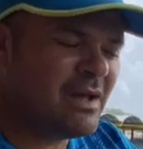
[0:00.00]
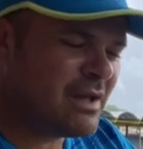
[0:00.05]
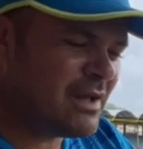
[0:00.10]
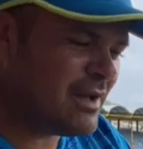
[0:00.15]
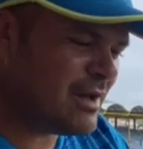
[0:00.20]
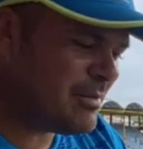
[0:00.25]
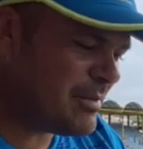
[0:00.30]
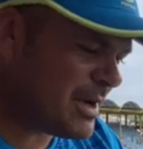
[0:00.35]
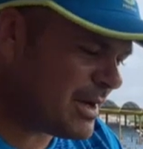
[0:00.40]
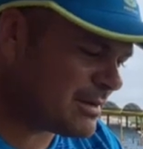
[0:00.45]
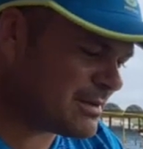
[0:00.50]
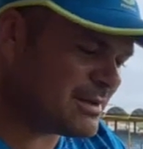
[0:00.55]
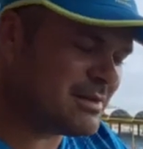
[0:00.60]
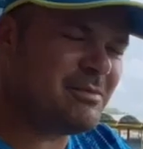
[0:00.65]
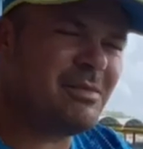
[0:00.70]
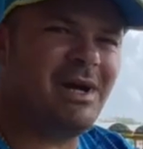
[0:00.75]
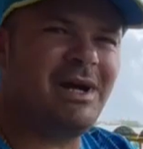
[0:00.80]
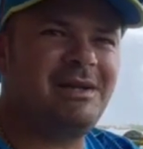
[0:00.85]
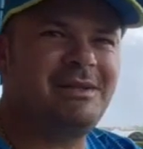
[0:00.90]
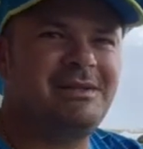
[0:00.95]
Yeah, I
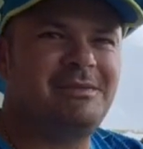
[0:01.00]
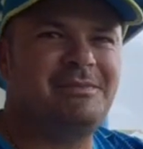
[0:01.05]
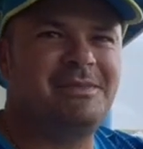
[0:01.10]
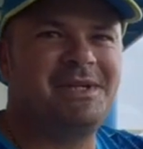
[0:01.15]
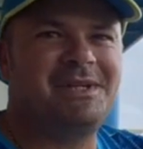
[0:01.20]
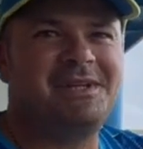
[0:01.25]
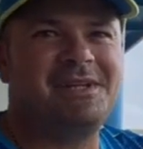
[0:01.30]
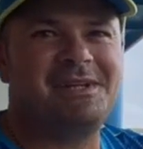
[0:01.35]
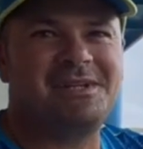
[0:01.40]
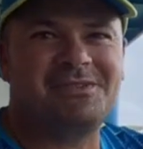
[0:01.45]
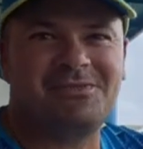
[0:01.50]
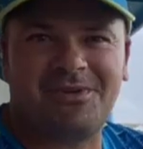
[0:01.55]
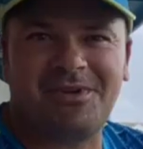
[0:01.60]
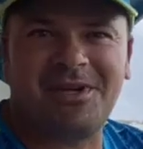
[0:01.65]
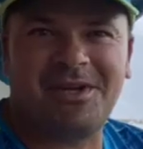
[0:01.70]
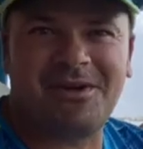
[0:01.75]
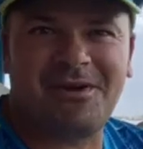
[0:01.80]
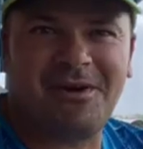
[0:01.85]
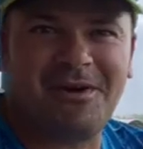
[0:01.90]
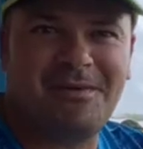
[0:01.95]
think my demeanor is
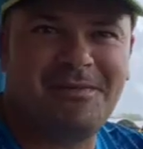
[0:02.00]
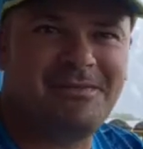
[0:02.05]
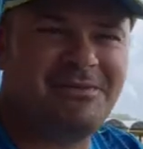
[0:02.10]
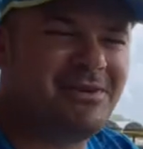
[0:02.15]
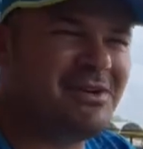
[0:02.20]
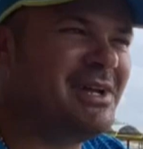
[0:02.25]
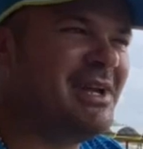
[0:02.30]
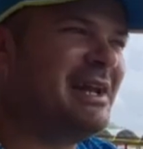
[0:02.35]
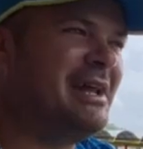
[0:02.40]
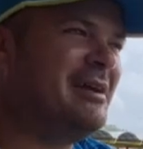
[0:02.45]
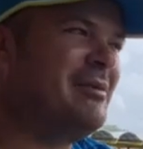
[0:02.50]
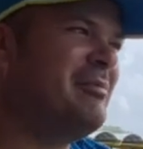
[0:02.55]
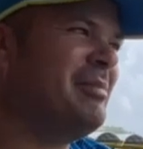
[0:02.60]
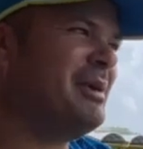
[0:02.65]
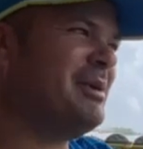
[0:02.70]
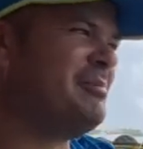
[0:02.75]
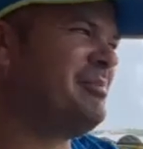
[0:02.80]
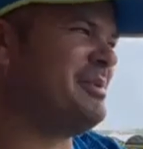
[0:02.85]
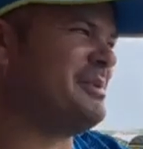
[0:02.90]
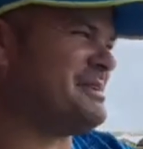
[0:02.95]
very calm, very
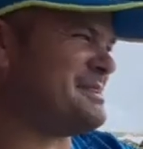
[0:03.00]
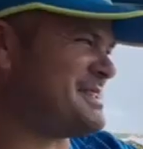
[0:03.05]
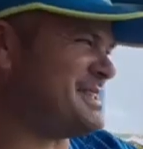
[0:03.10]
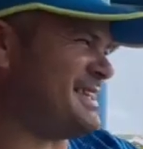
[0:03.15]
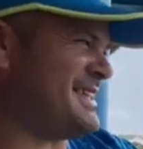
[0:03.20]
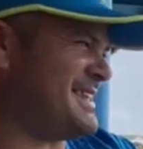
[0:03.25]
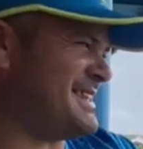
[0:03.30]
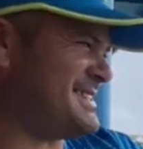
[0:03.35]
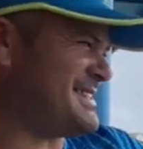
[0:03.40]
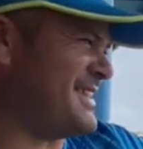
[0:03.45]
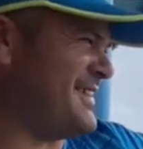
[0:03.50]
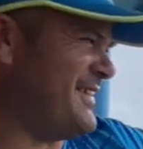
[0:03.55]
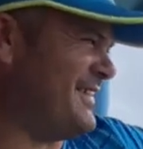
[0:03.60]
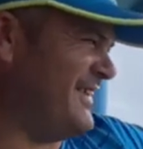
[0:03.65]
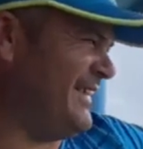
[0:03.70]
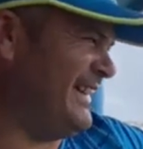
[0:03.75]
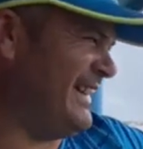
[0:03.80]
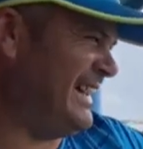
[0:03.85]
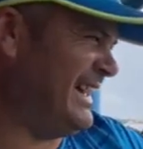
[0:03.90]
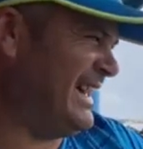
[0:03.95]
laid-back person. So,
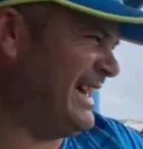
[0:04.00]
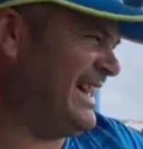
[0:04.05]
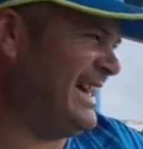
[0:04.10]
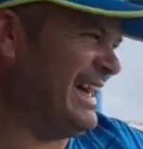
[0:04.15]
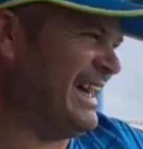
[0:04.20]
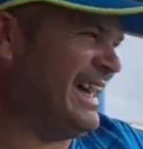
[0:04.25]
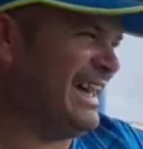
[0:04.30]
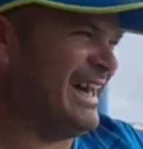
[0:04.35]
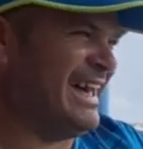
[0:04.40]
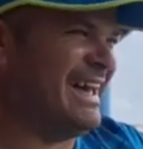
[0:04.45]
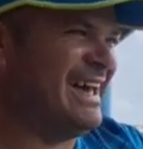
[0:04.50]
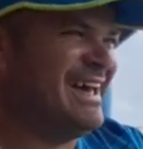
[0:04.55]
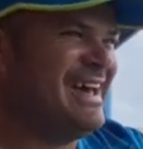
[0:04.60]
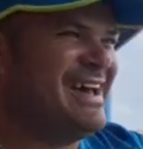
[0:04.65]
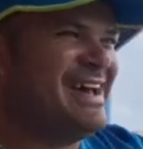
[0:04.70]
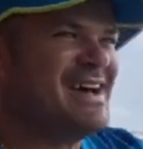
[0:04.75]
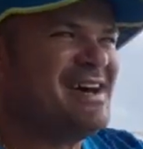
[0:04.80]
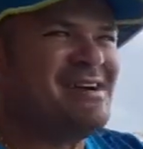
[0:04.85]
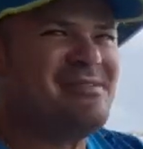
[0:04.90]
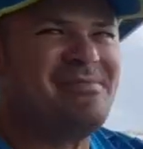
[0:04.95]

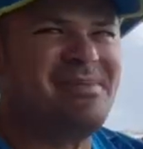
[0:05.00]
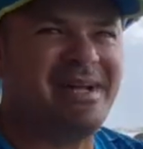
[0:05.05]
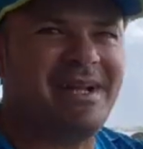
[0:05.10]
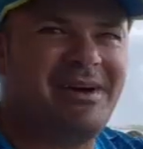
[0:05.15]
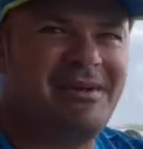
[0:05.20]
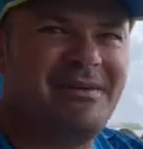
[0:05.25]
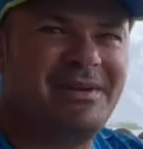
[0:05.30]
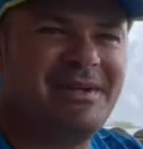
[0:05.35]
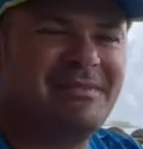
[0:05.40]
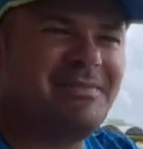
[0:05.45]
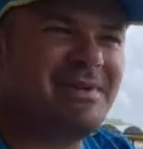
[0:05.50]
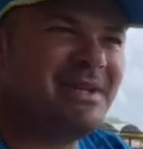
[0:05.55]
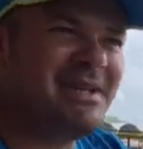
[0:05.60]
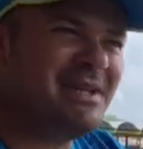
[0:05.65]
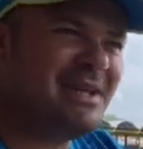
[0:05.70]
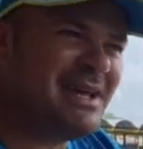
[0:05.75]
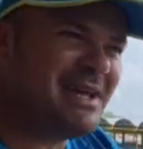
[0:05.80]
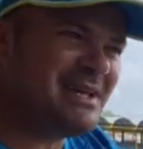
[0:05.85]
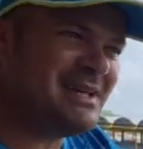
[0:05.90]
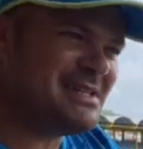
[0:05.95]
but I want to bring
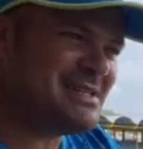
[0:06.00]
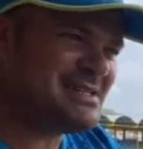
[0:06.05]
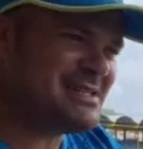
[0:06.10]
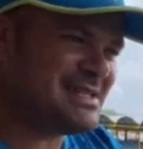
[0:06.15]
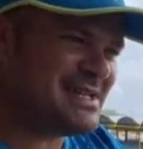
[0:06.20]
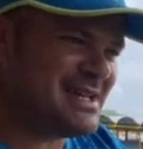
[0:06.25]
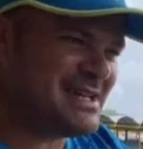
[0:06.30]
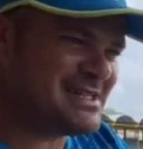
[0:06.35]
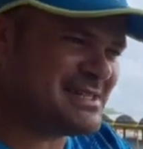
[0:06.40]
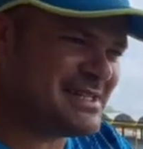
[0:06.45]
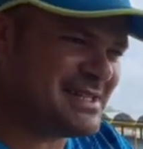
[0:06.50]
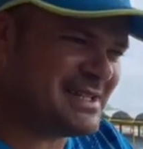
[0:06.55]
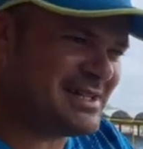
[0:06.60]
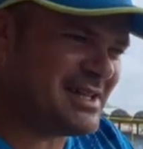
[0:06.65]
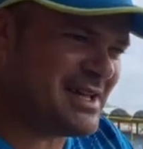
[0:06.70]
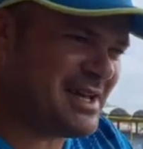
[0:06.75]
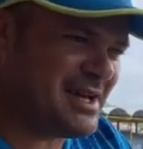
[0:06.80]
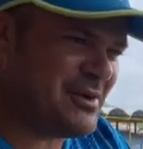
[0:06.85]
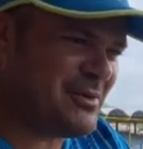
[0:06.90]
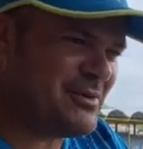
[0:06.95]
the energy. I
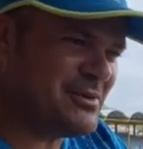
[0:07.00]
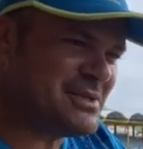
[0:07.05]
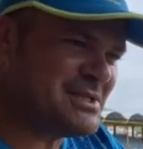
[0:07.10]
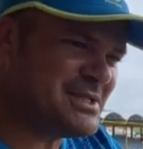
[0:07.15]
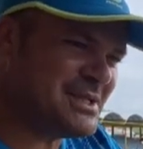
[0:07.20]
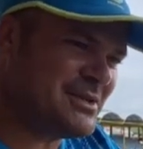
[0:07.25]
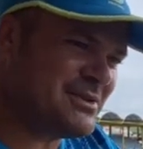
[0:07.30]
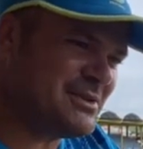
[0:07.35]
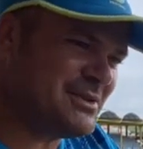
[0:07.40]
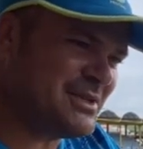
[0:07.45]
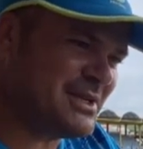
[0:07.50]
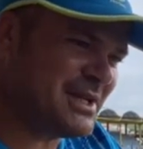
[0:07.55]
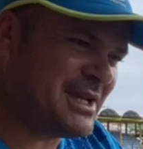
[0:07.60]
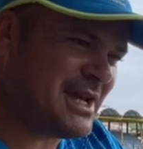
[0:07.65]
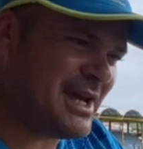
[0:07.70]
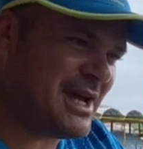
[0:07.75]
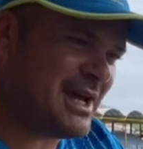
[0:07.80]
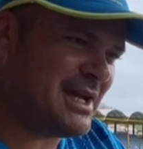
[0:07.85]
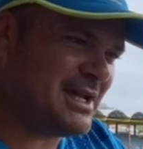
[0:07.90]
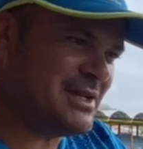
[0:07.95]
always say to the
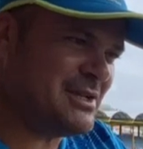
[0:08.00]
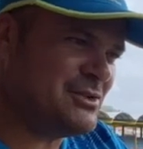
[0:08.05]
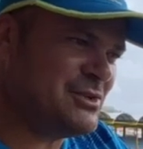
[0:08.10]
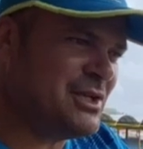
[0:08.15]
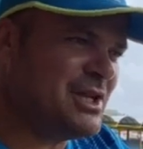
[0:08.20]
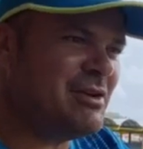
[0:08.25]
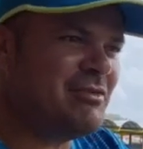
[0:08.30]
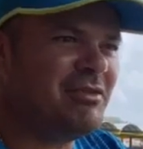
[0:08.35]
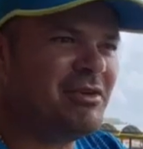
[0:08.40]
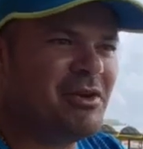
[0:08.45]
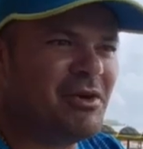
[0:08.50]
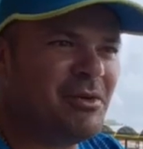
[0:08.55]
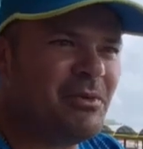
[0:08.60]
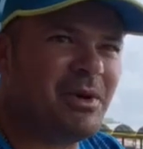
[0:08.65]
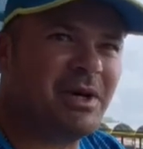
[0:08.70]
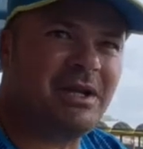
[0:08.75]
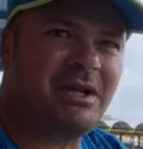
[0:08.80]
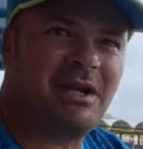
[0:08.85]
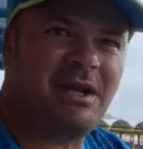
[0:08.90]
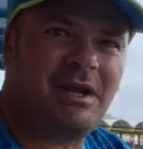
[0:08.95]
guy, you never know
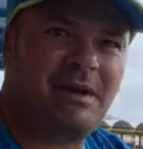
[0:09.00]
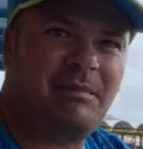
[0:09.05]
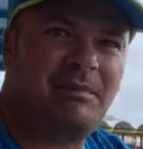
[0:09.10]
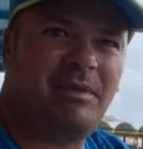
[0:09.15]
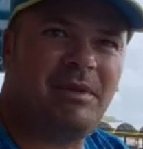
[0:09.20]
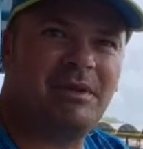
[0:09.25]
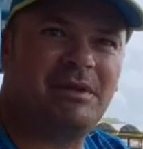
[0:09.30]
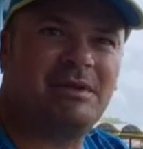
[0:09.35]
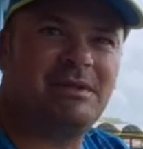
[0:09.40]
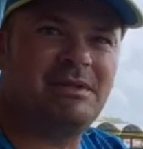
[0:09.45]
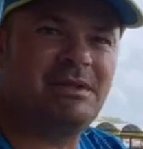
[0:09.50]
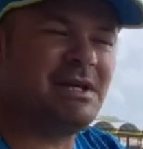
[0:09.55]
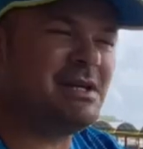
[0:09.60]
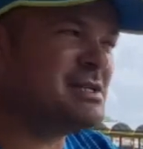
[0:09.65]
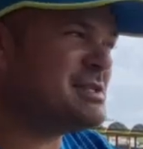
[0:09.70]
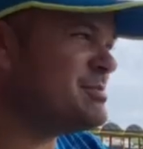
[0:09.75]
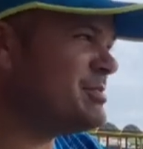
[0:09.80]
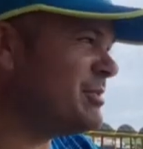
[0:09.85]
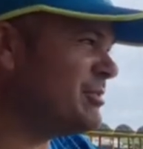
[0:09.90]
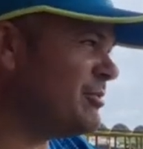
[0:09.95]
what can happen
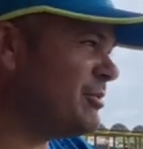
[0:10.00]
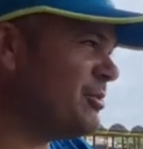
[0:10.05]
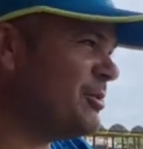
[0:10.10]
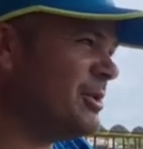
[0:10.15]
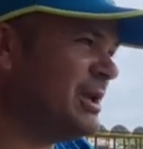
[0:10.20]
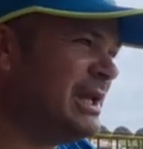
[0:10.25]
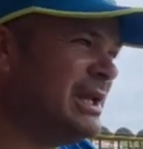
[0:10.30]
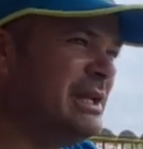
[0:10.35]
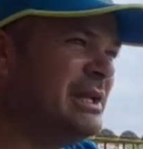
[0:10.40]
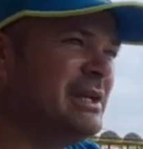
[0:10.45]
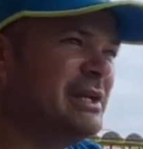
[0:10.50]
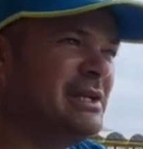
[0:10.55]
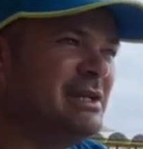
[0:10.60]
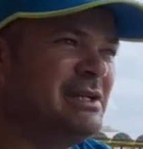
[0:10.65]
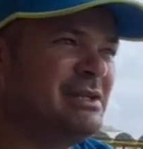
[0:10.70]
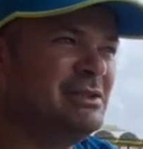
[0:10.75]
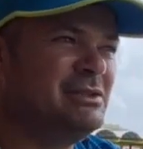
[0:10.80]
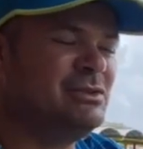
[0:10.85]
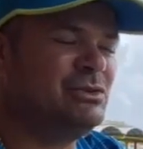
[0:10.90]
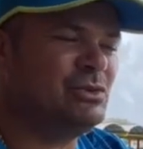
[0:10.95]
days before leading
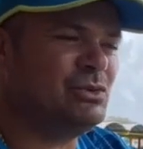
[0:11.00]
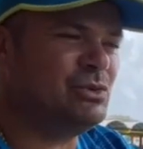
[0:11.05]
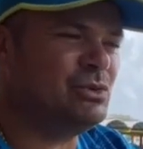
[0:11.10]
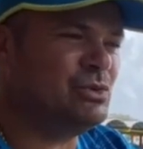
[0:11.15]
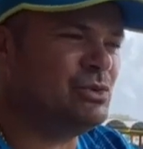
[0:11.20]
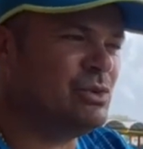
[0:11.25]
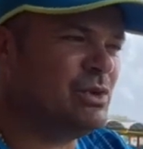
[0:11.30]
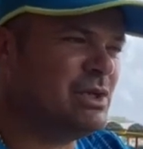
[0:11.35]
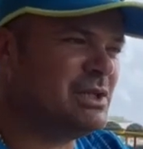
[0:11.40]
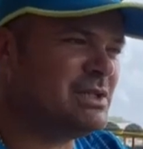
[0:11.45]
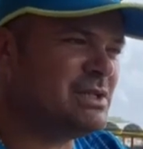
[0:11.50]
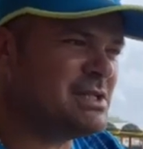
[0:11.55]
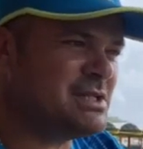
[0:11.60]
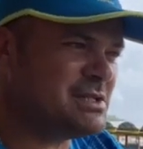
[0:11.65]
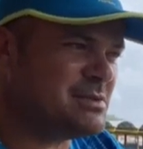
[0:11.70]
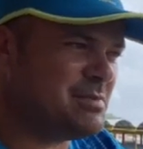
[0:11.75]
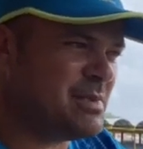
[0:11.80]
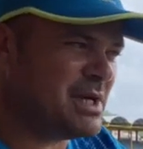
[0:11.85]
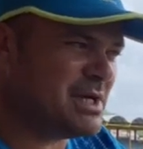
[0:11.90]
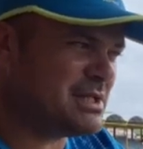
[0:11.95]
into a
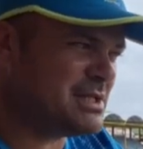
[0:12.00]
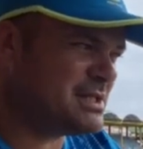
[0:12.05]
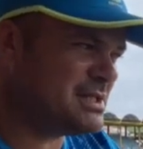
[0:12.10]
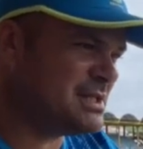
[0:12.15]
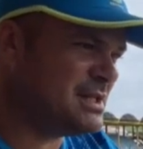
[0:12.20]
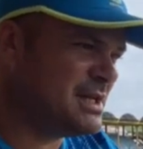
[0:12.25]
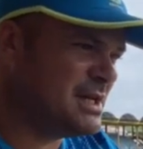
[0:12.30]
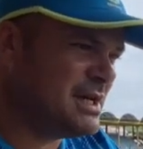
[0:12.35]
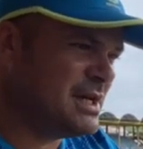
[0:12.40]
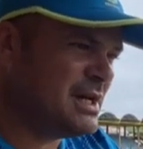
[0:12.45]
test match.